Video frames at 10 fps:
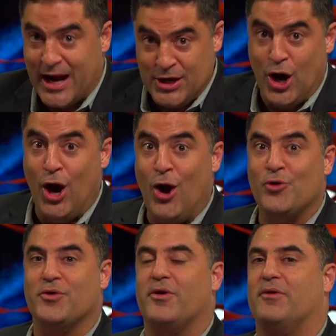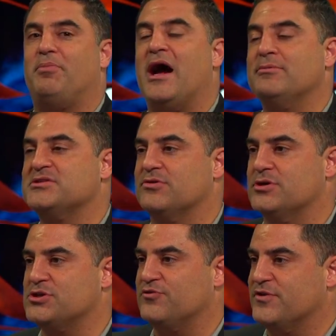I know. The Bible's the
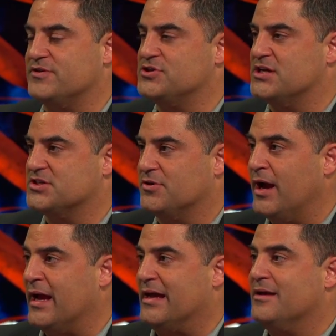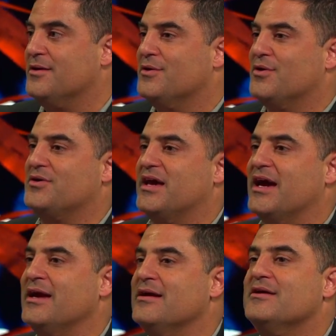original Fifty Shades of Grey, yeah.
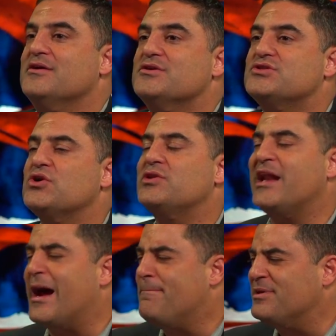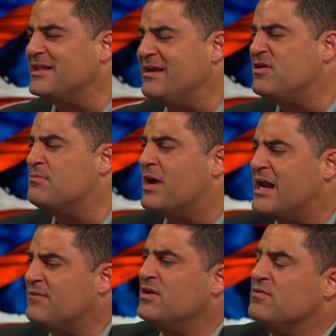okay? So that I believe he
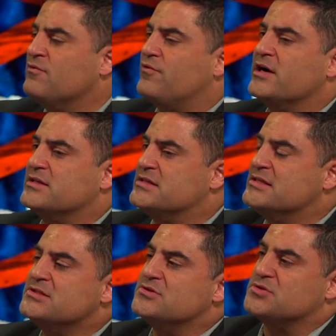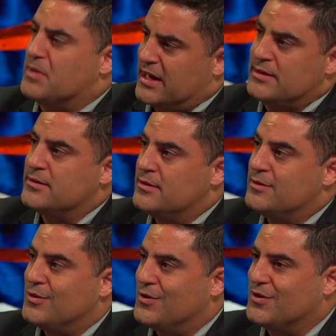might have even fucked the sister's maid.
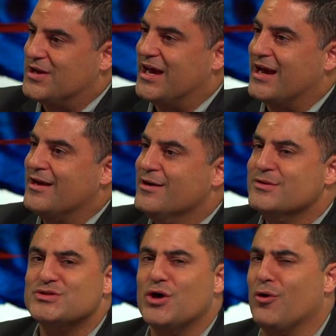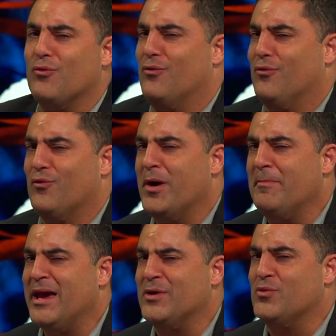Mm-hmm. Okay, so one man and